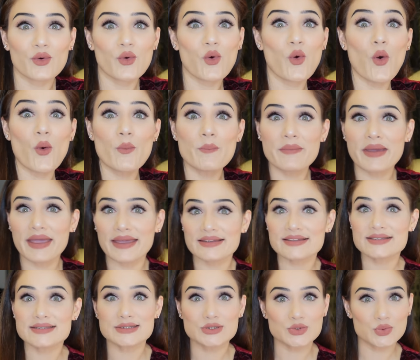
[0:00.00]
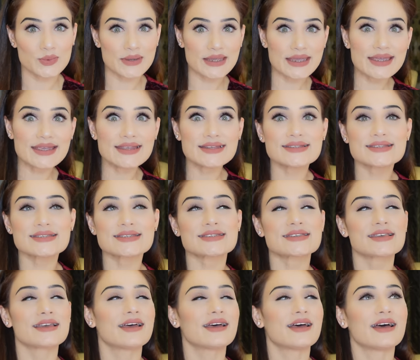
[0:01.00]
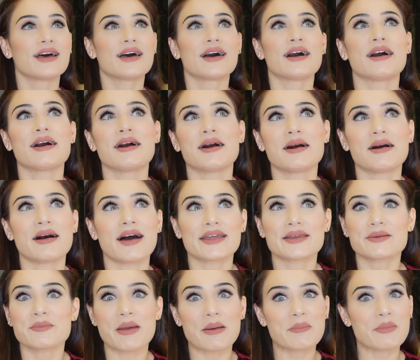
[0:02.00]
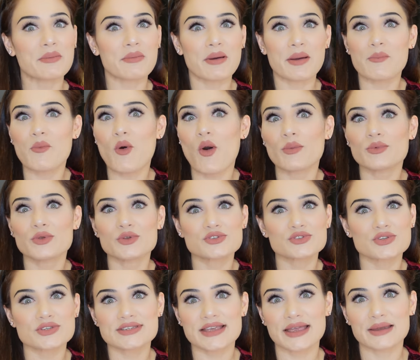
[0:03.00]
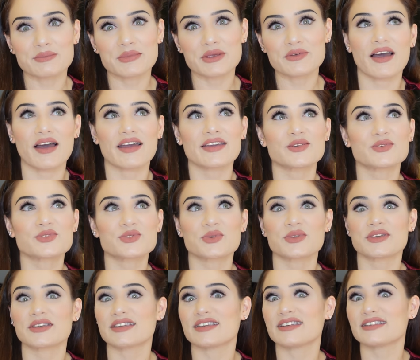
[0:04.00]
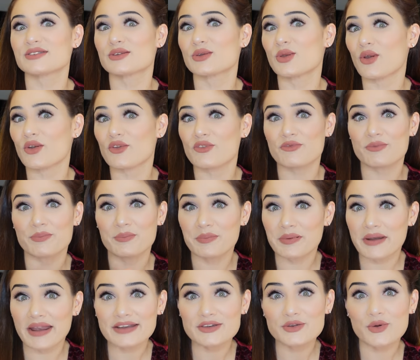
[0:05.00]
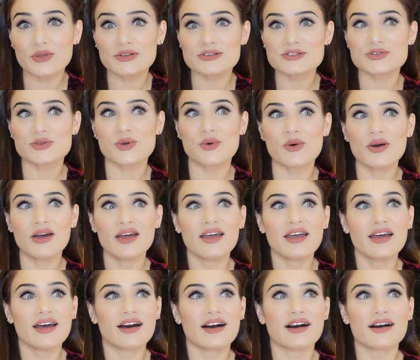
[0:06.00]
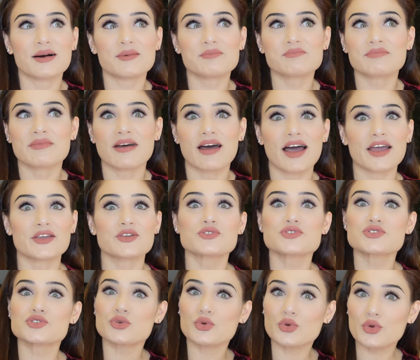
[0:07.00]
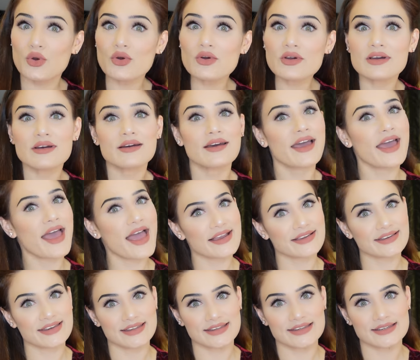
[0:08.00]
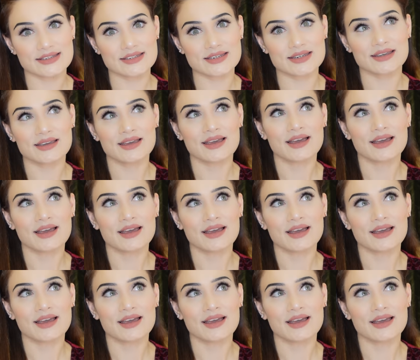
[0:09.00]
homemade sweets. I remember my mom used to send me, I used to eat a lot of bread also. I used to cook and eat.